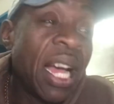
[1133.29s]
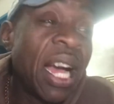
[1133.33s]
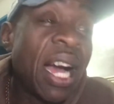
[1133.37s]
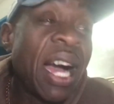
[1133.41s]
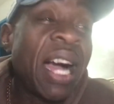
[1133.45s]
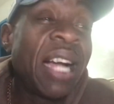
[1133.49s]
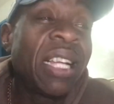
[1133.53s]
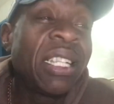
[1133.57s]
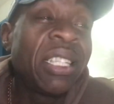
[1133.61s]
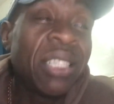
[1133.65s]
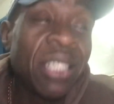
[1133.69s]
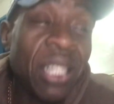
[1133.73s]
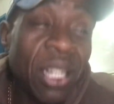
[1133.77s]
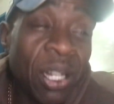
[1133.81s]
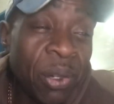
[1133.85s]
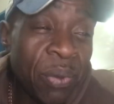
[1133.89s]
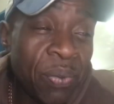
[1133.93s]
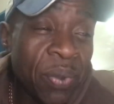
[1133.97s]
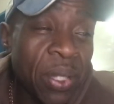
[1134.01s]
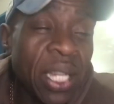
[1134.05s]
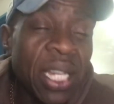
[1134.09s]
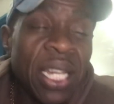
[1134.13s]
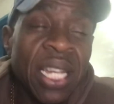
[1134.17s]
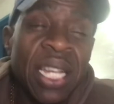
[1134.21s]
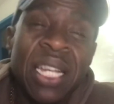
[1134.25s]
And
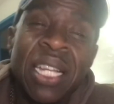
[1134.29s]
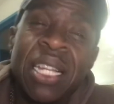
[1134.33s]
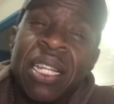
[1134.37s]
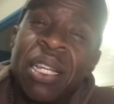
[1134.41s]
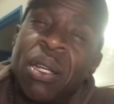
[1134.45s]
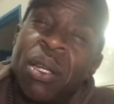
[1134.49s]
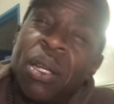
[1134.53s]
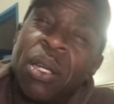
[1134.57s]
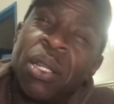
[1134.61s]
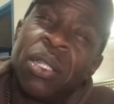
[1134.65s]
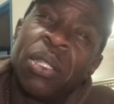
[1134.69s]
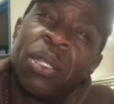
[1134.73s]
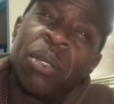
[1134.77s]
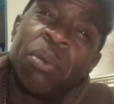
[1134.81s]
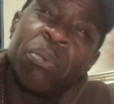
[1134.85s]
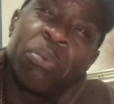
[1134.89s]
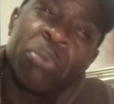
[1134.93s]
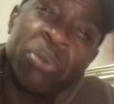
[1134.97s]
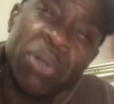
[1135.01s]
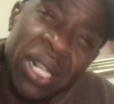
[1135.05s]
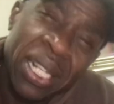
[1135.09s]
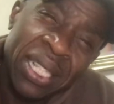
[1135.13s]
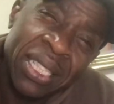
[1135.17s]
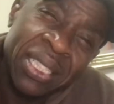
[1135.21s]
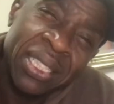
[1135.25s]

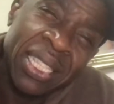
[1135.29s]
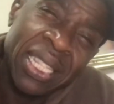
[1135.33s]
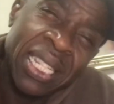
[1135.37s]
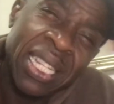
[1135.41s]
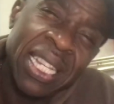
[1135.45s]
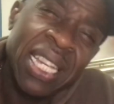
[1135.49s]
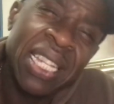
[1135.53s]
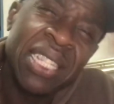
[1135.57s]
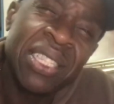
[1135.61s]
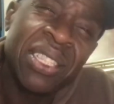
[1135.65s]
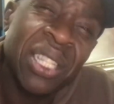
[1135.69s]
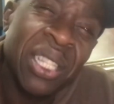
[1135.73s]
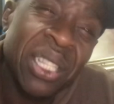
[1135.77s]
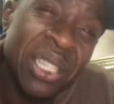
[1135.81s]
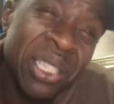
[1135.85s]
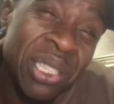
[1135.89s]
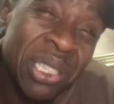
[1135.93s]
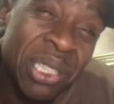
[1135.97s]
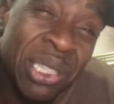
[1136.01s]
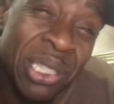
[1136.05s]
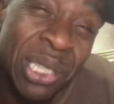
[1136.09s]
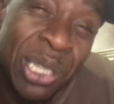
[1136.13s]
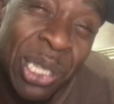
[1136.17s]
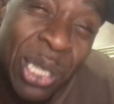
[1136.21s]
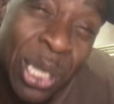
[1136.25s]
Brexit is a
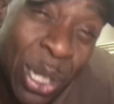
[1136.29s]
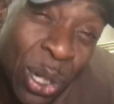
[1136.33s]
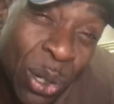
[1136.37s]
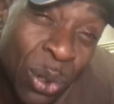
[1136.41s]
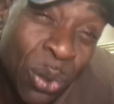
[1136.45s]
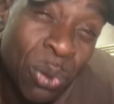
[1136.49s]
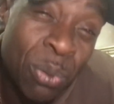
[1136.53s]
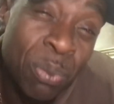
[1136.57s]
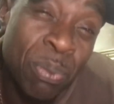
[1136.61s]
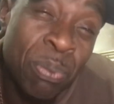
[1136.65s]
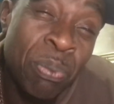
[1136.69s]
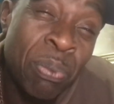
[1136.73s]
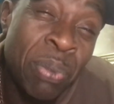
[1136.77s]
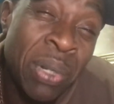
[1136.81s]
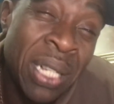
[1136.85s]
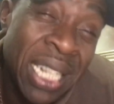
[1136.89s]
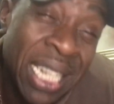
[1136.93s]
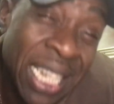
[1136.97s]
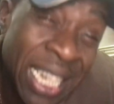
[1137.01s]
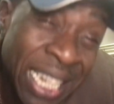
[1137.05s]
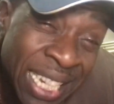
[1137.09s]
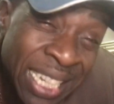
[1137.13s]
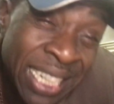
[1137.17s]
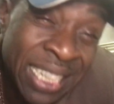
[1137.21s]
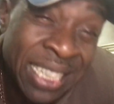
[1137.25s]
slow
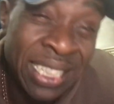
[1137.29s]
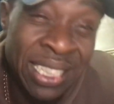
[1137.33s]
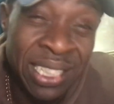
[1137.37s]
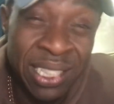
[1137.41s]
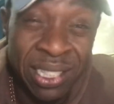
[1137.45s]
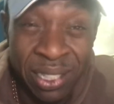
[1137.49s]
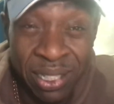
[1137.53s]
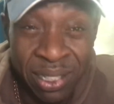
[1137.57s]
bleed,